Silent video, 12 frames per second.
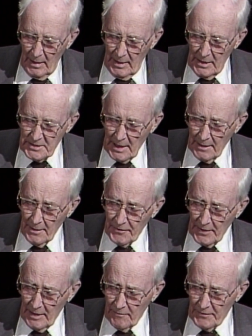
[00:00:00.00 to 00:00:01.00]
He sendeth
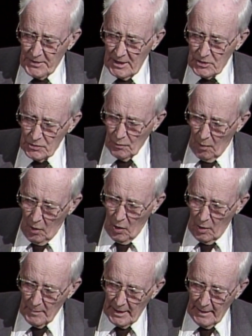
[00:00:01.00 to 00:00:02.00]
an invitation to
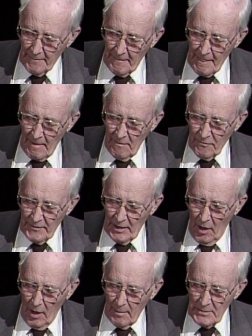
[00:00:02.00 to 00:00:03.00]
all men, for the
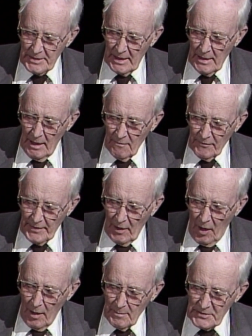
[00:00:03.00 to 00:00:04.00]

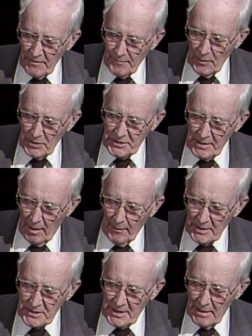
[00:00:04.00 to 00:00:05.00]
arms of mercy are
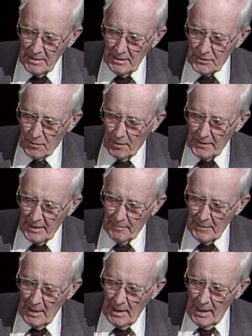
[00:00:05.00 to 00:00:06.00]
extended toward
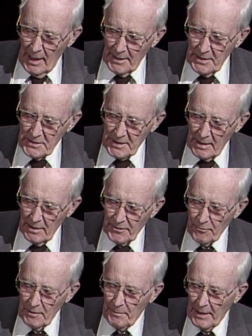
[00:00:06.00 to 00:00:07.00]
them, and he saith,
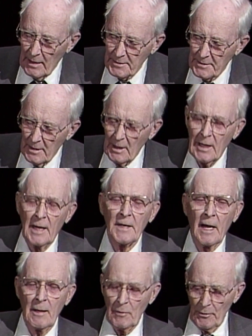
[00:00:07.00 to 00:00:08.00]
repent, and
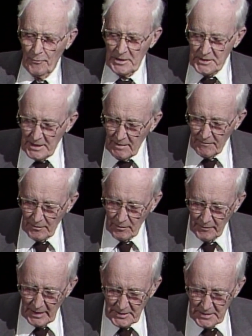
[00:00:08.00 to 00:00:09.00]
I will receive
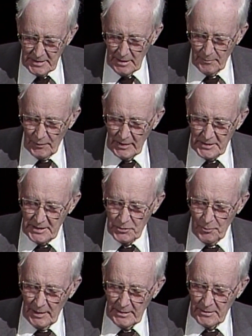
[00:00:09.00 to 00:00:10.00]
you. This is the embrace. He's
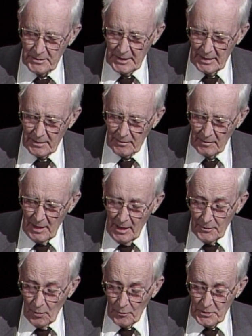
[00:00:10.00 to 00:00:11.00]
willing to take you.
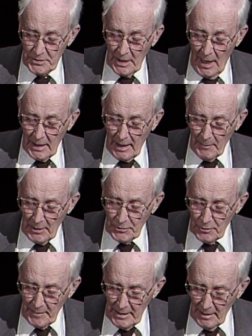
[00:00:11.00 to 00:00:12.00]
Notice, come
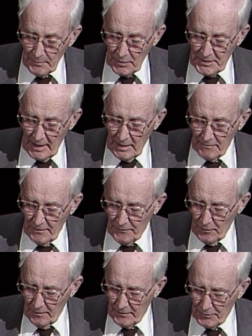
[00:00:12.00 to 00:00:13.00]
unto me and partake of the
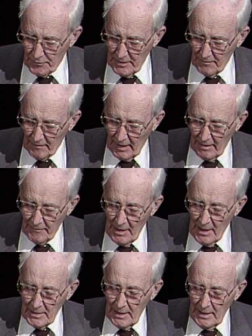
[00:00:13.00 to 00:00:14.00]
fruit of the tree of life.
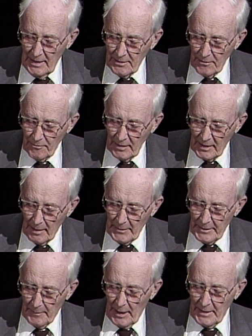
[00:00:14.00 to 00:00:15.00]
Yea, eat and drink, come
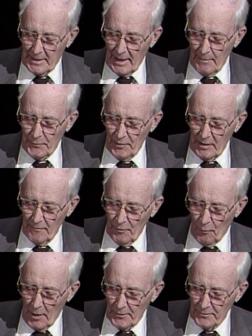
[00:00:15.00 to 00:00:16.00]
into my camp, drink of the
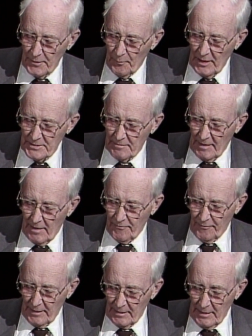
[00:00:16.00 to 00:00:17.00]
water and the breads of life
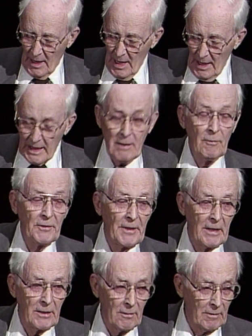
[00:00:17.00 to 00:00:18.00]
freely. He will
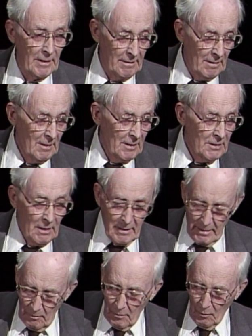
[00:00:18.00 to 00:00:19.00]
take you in
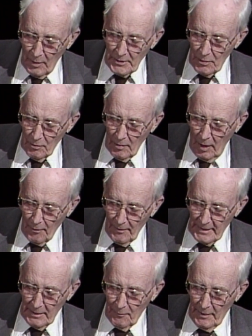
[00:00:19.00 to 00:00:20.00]
when you are
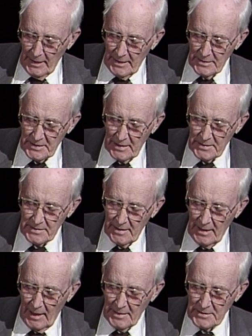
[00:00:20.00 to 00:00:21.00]
running away. And he says,
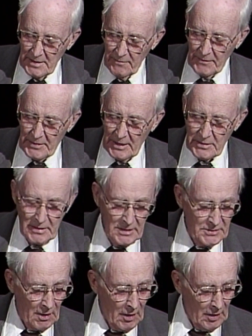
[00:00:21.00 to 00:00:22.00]
and his invitation,
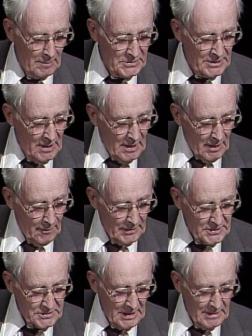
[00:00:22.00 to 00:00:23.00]
his arms are
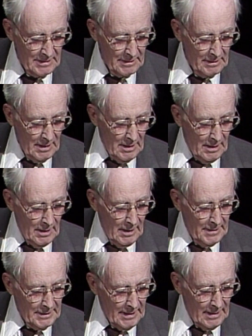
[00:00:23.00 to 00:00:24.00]
extended.
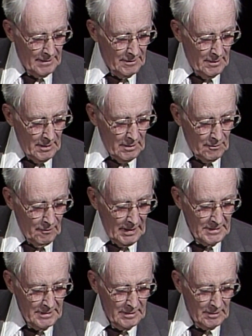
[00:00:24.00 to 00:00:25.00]
And again,
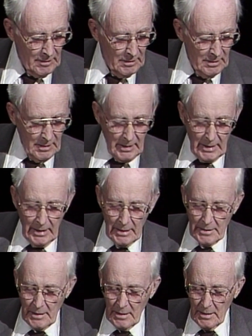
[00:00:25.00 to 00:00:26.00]
right here
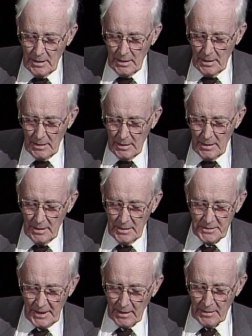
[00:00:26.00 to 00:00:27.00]
in
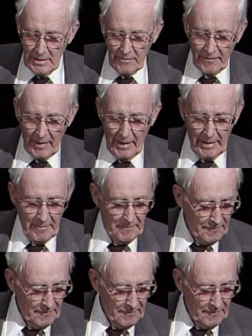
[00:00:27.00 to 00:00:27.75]
2 Nephi